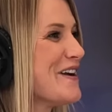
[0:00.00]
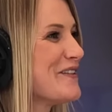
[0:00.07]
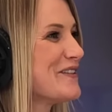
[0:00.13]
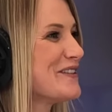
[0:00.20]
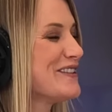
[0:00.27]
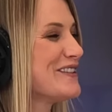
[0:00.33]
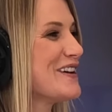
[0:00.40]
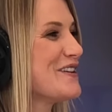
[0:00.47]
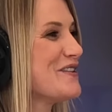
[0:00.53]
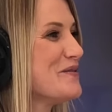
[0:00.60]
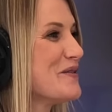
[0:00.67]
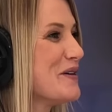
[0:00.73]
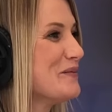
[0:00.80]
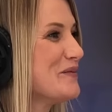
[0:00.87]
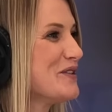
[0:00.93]
was like
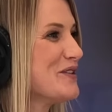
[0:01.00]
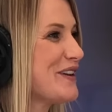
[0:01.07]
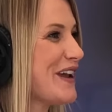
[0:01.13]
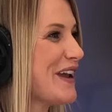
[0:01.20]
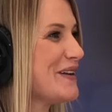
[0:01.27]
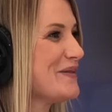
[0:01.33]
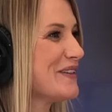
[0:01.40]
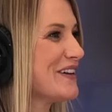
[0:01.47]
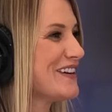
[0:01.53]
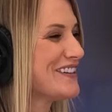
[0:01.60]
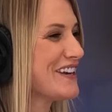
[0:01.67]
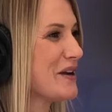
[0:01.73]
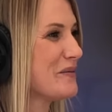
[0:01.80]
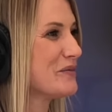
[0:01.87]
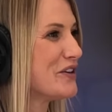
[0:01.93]
you upped your game like
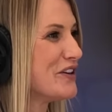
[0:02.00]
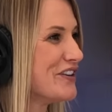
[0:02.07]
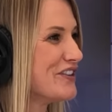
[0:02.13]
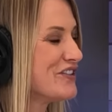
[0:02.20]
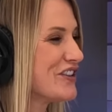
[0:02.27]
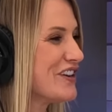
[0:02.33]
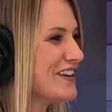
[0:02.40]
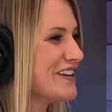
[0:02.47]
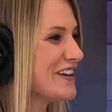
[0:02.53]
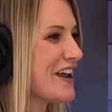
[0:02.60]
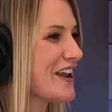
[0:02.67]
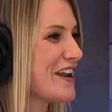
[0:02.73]
times 100, and then